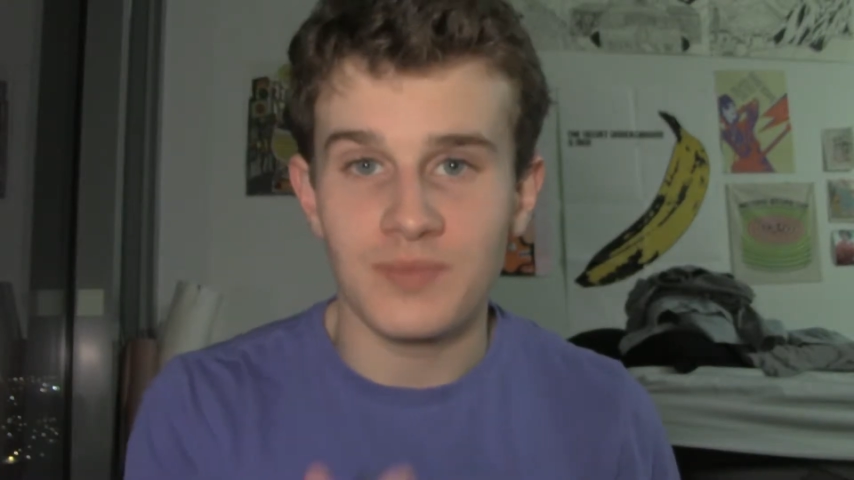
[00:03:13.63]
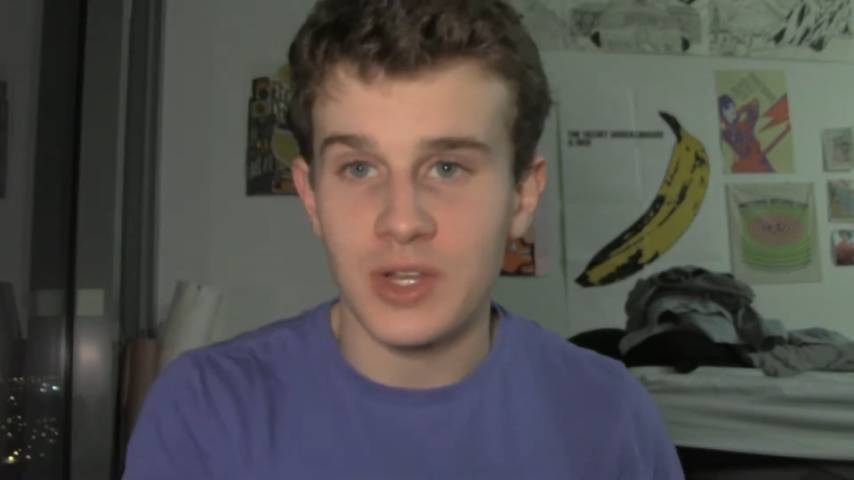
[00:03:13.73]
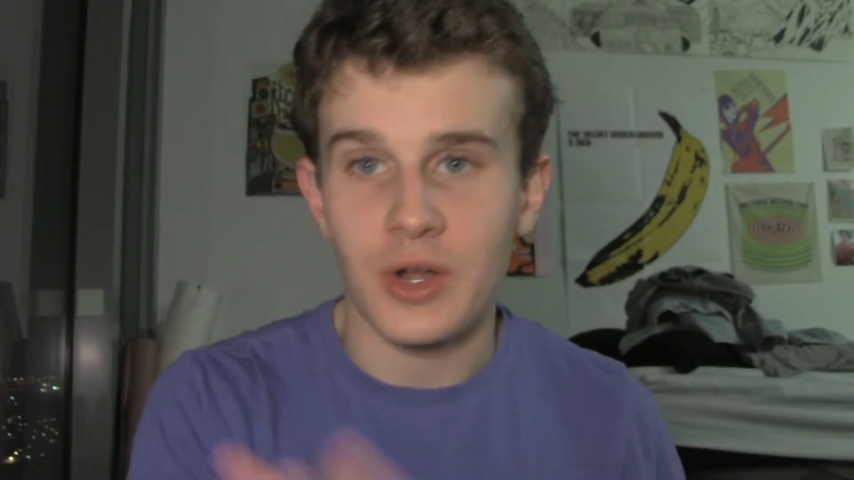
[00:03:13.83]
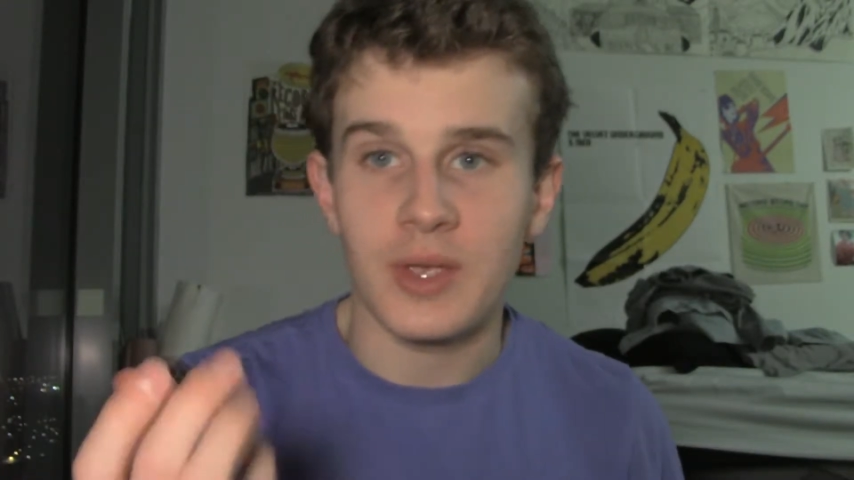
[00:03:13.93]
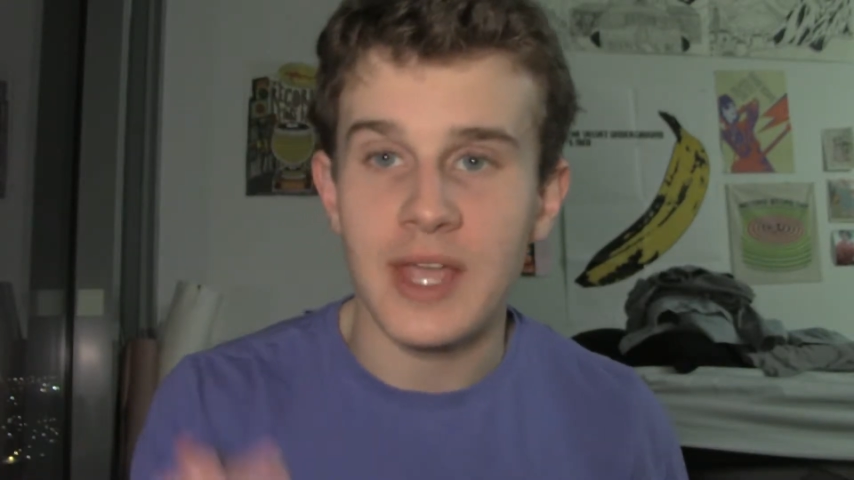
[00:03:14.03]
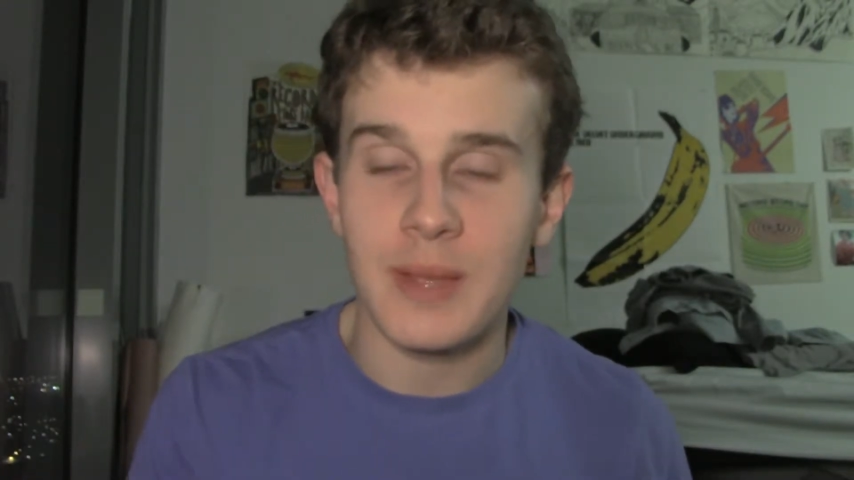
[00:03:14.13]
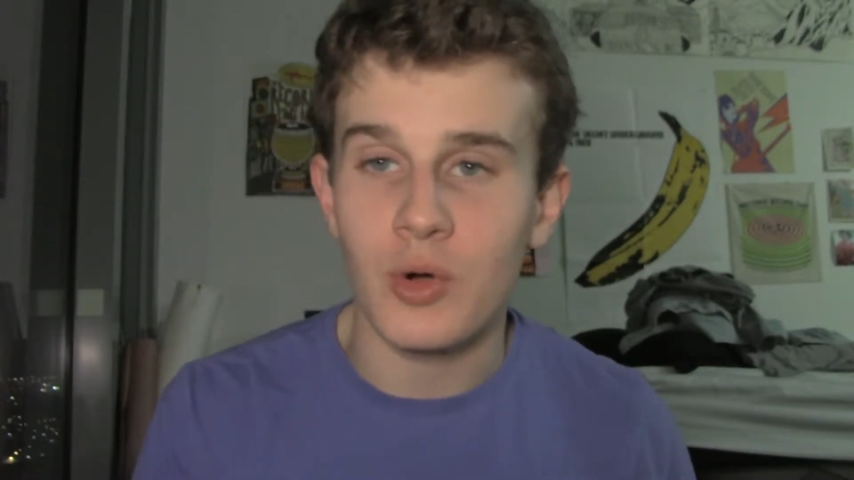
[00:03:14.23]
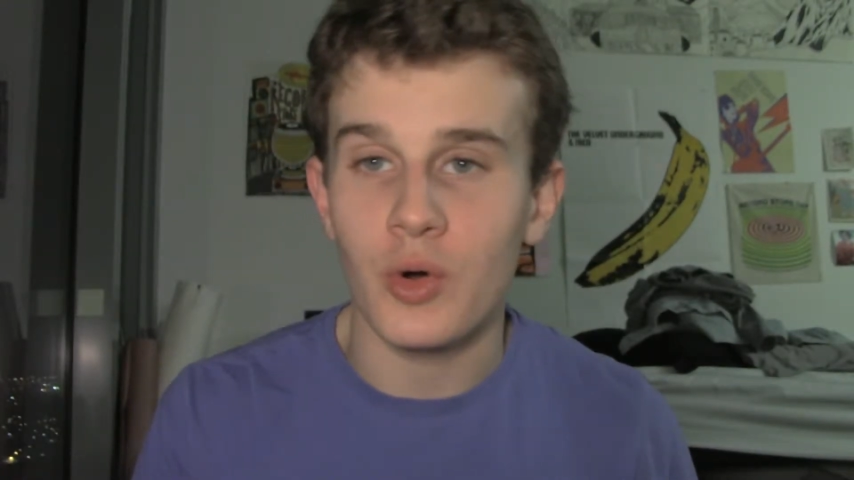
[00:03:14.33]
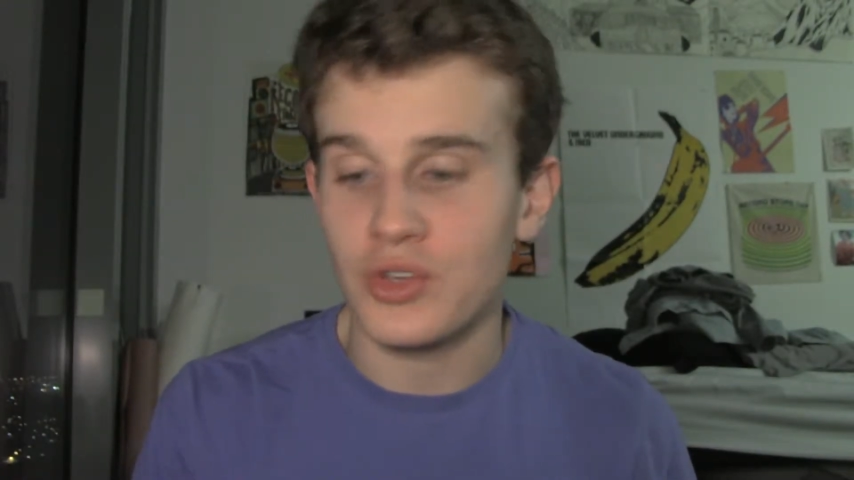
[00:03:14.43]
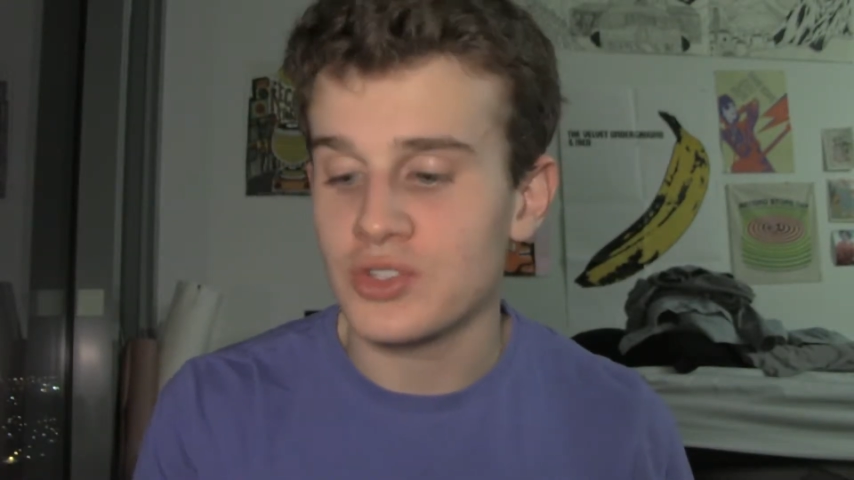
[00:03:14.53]
you know,
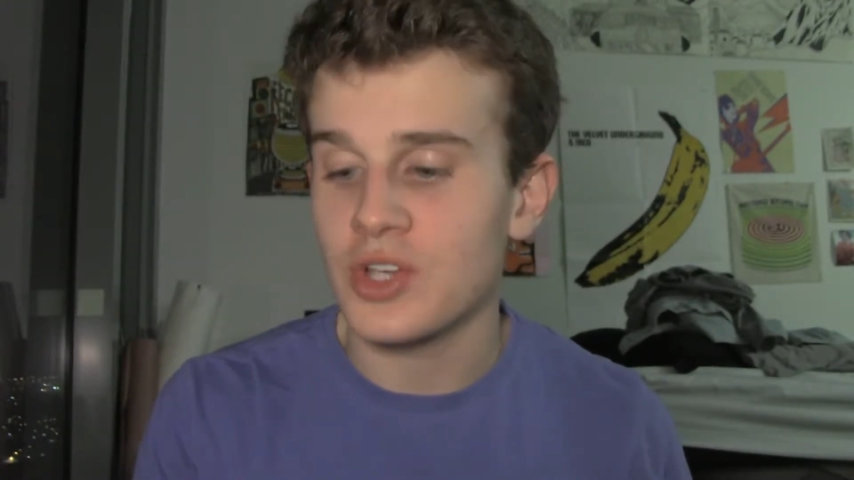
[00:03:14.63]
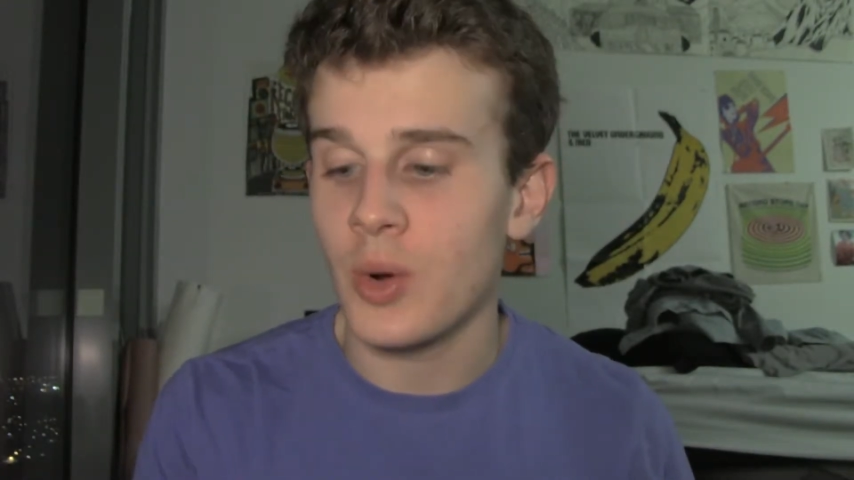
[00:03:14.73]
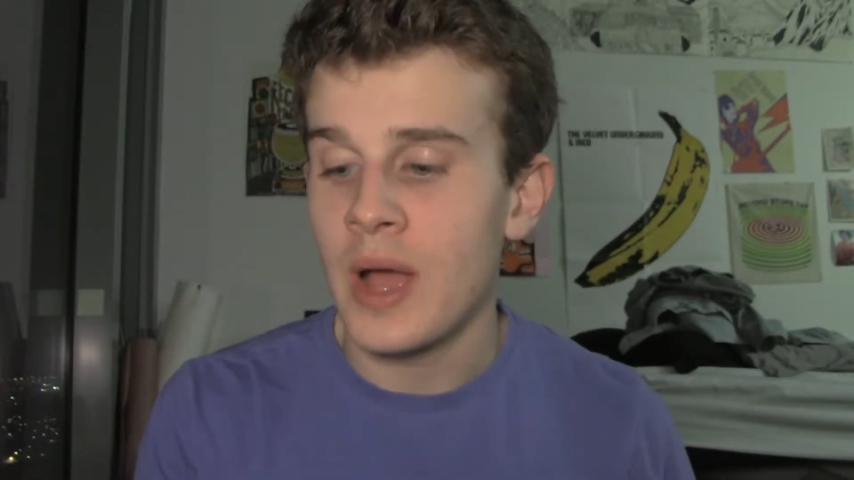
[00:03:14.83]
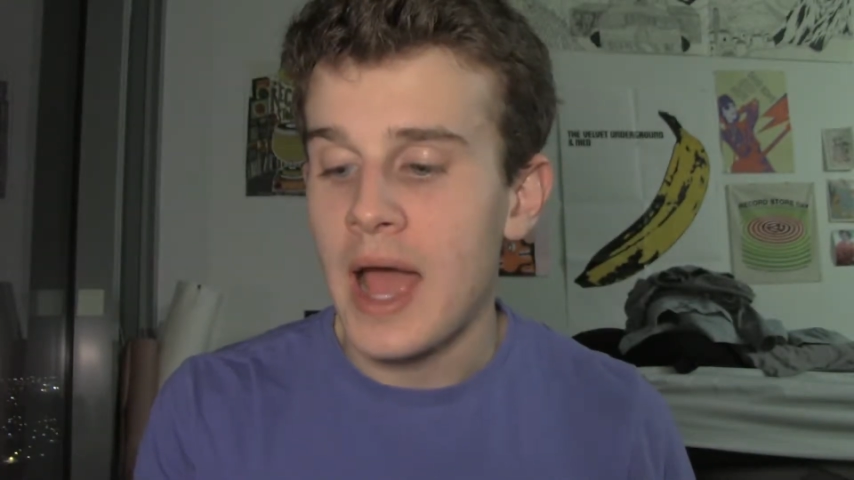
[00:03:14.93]
camcorder. So